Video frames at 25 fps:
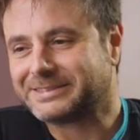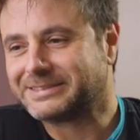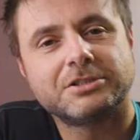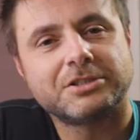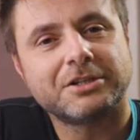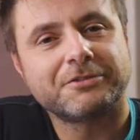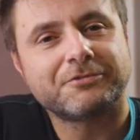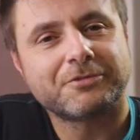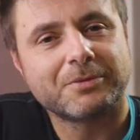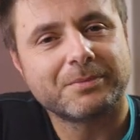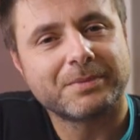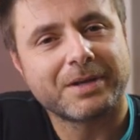
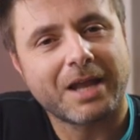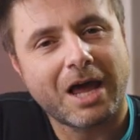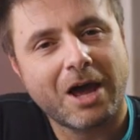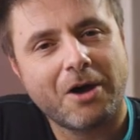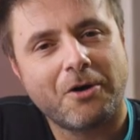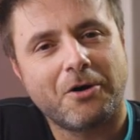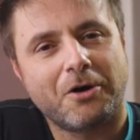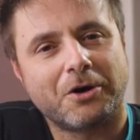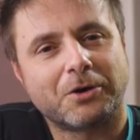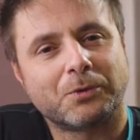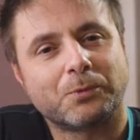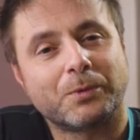So from
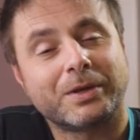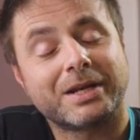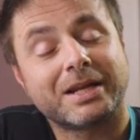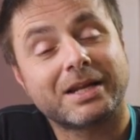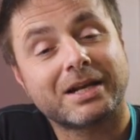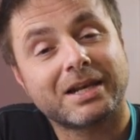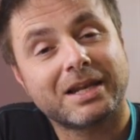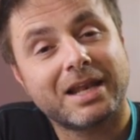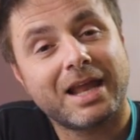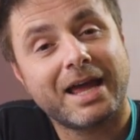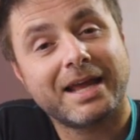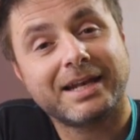now on, when a
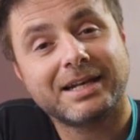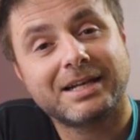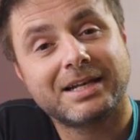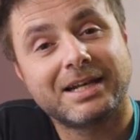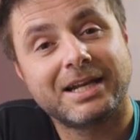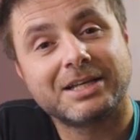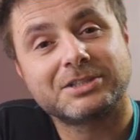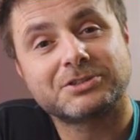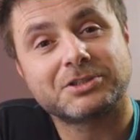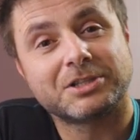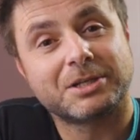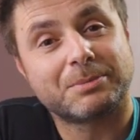client
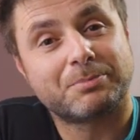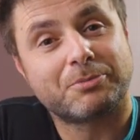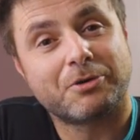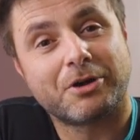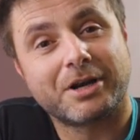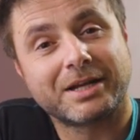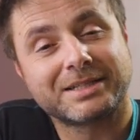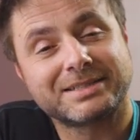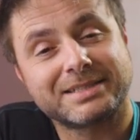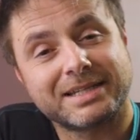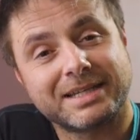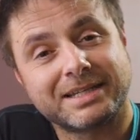clicks on the
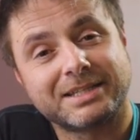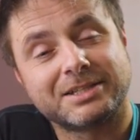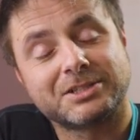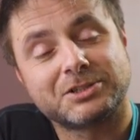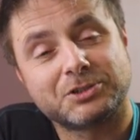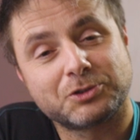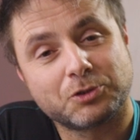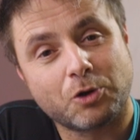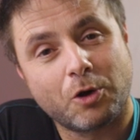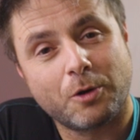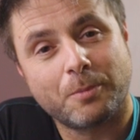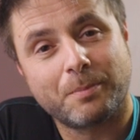product in the
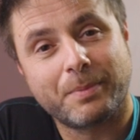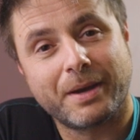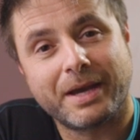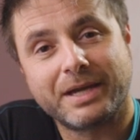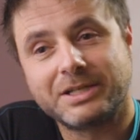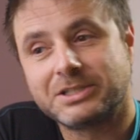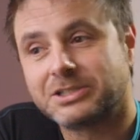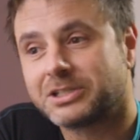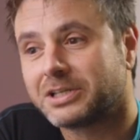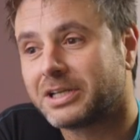store page,